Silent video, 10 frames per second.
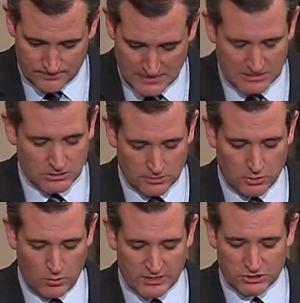And so the
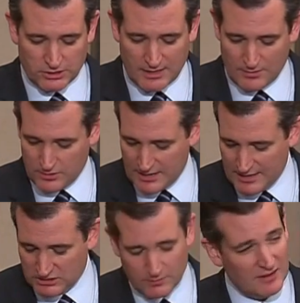question I would
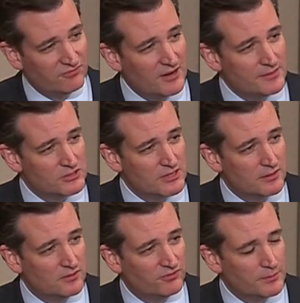ask my friend, the
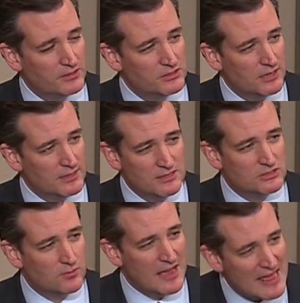senator from Kentucky, is
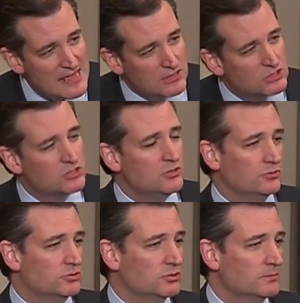there any
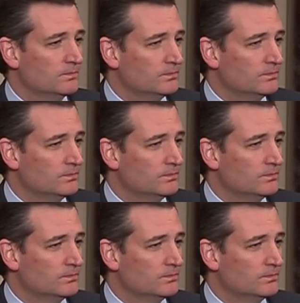excuse